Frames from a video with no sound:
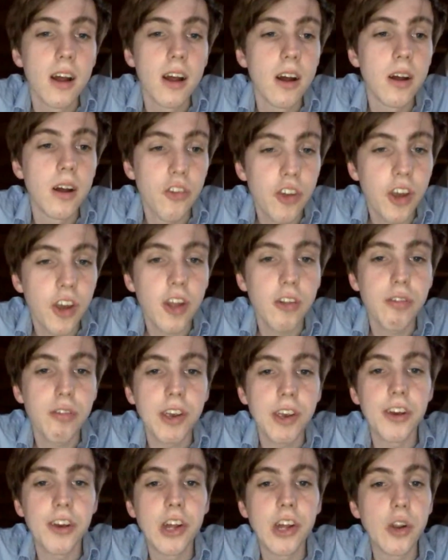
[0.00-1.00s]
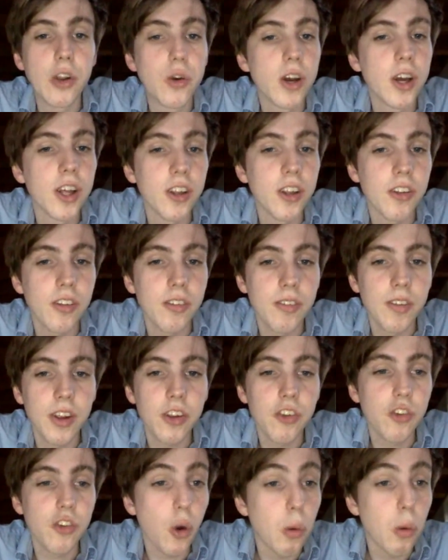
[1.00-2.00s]
Uh, the second thing you can look at
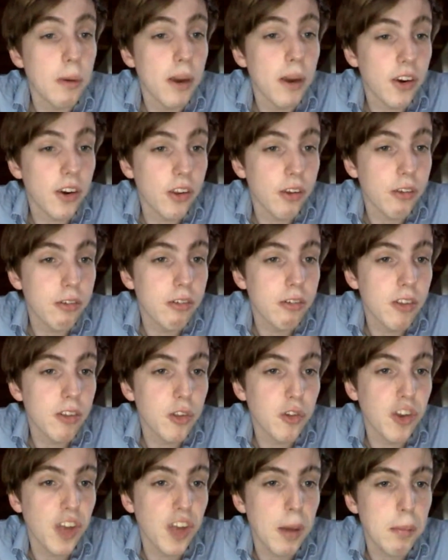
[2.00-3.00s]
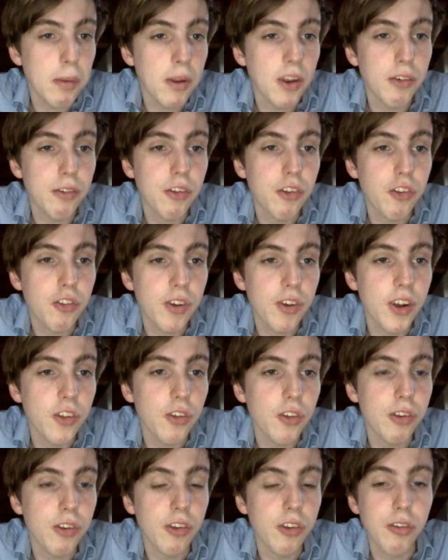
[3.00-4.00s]
is the comparative. What would happen if this
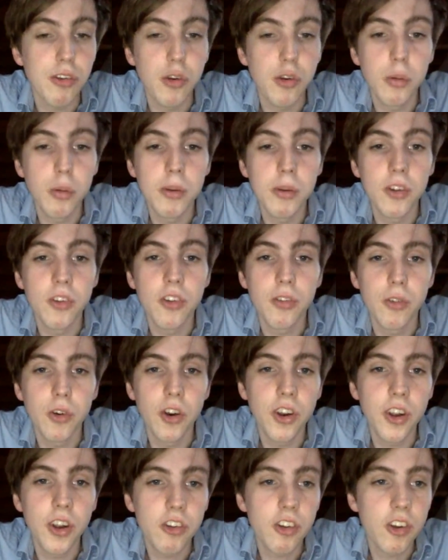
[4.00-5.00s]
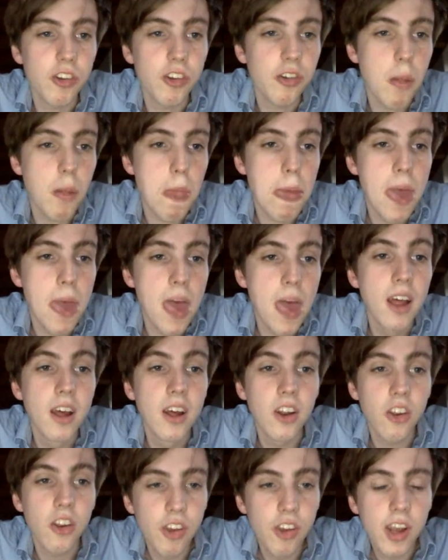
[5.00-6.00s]
trend of this phenomenon wouldn't exist?
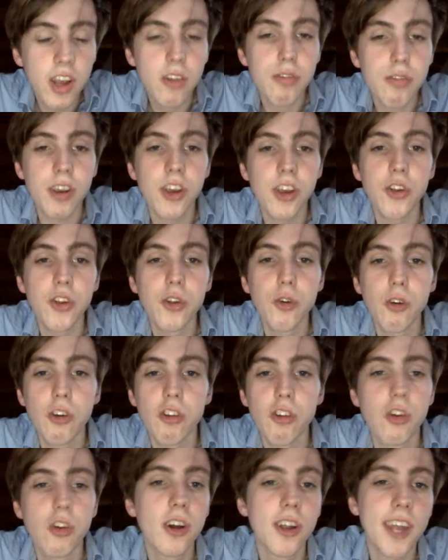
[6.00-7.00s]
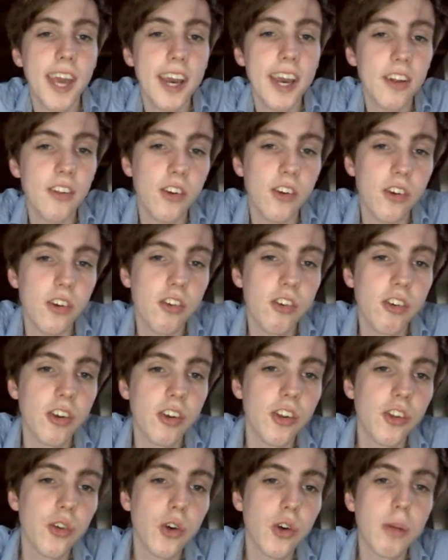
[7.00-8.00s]
The second thing you do is look at
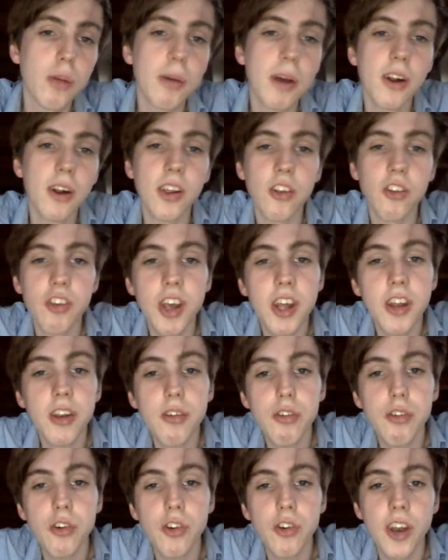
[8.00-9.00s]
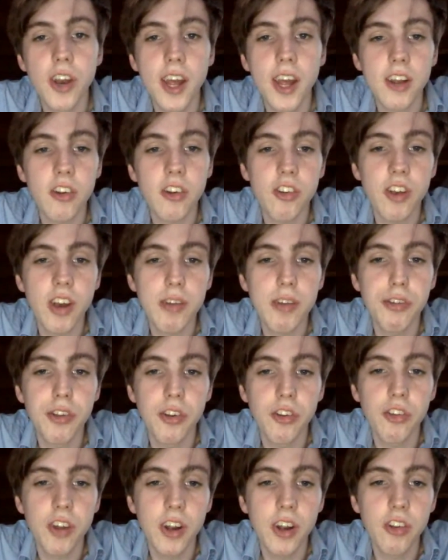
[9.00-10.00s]
actors. You talk about the incentives certain actors
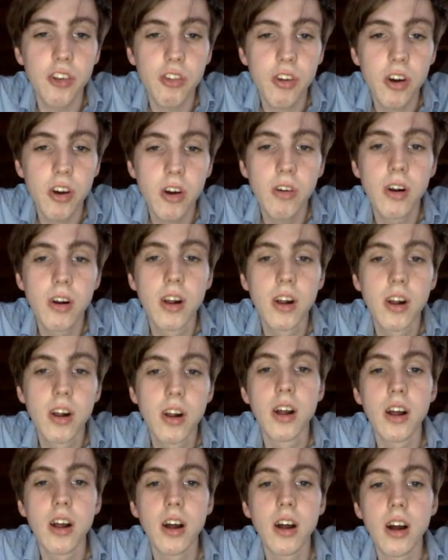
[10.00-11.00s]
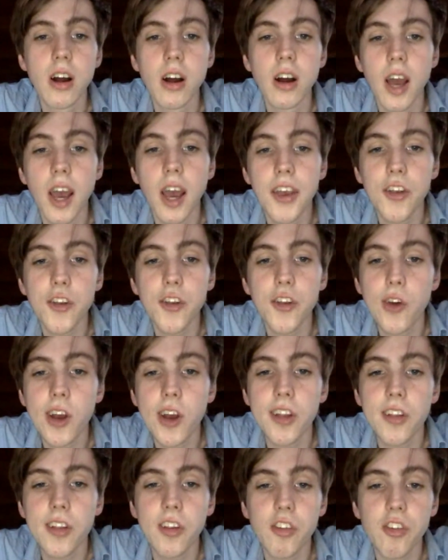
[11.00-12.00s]
have on the status quo, uh, and you
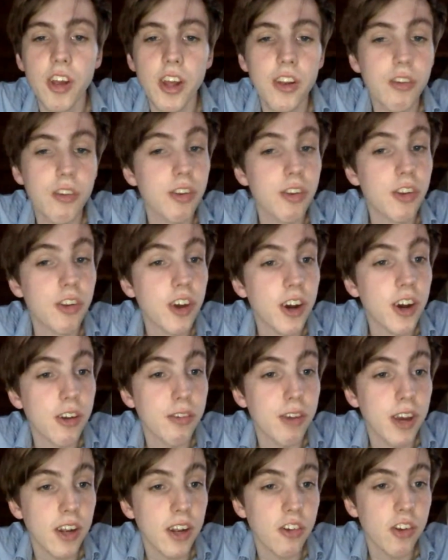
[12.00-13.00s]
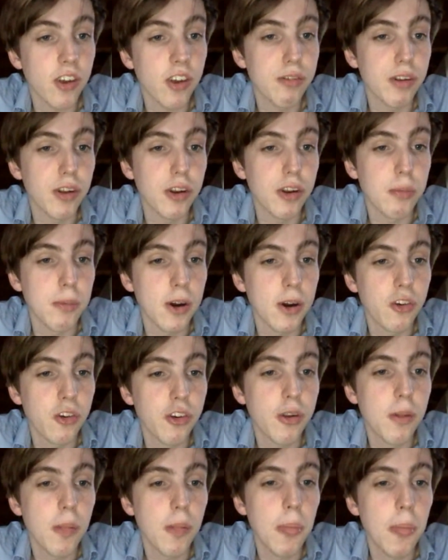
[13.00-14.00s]
look at the incentives these kind of actors have on the
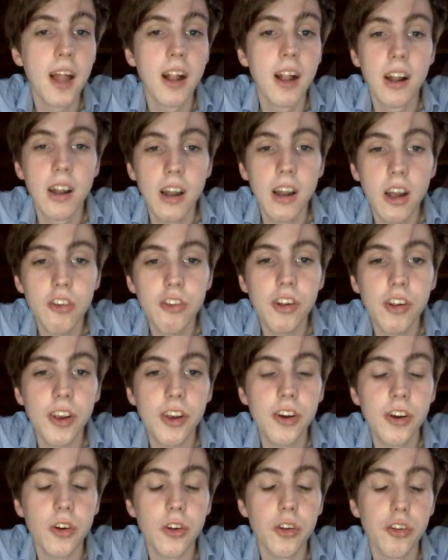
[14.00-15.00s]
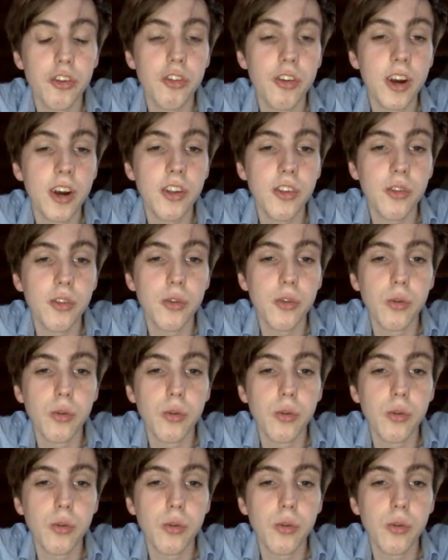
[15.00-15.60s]
motion. Lastly, you're going to try